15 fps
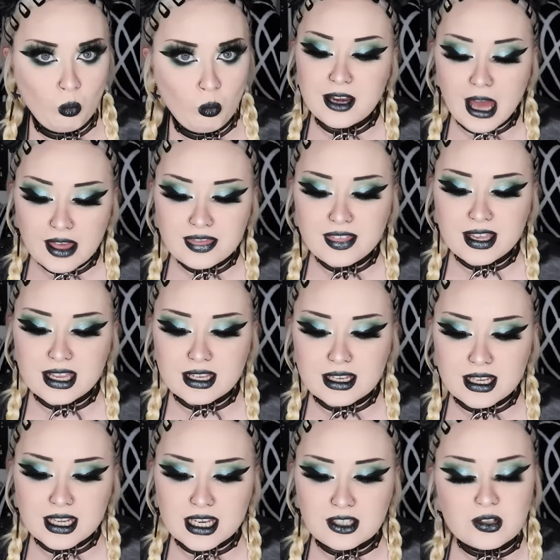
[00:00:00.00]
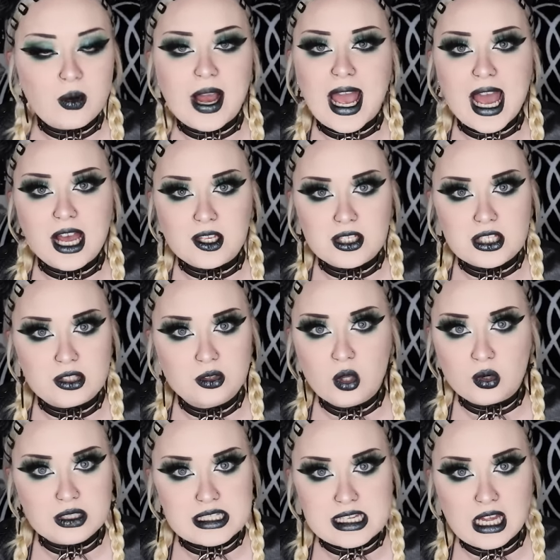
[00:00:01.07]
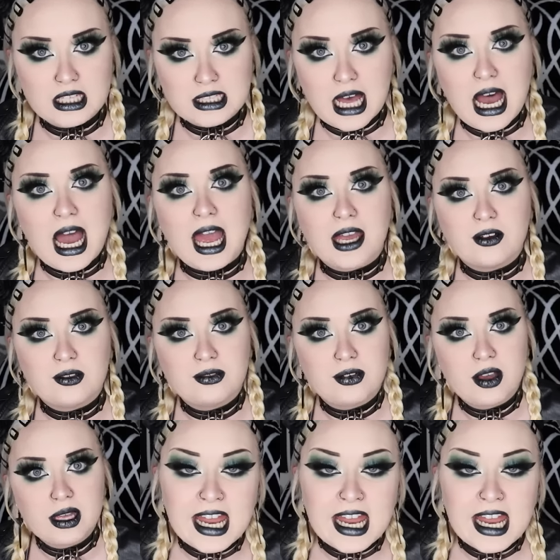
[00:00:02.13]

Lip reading: Nothing in your house looks alive.